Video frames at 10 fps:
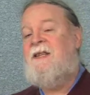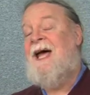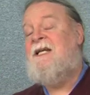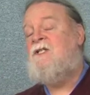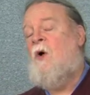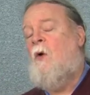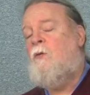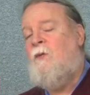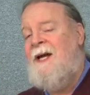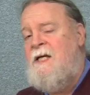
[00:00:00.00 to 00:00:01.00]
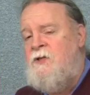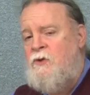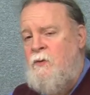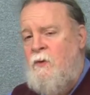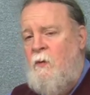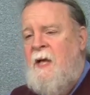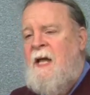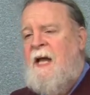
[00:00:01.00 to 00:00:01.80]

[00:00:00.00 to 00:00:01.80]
that is already true.